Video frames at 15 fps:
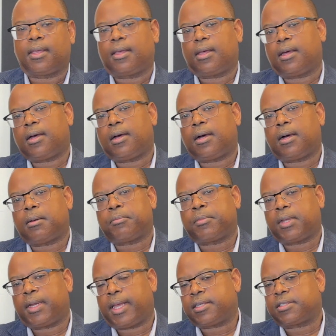I'm
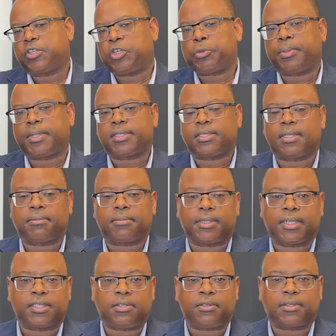going to ask you to play something
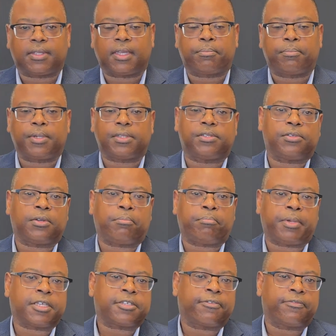that you think puts your
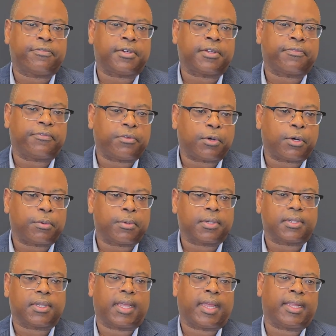best foot
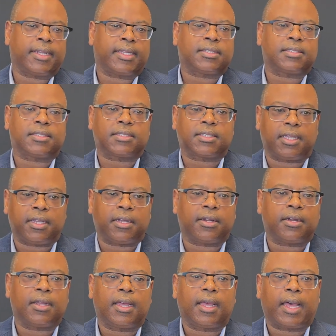forward and lets us
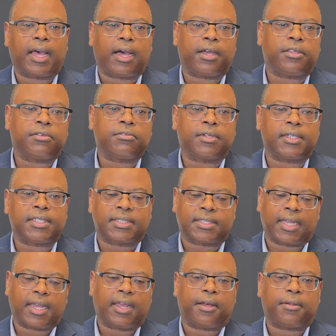hear how you really
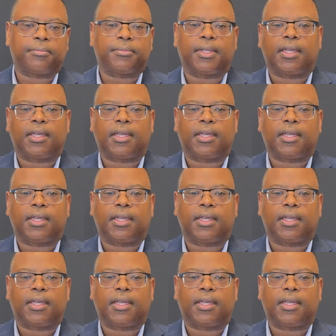sound.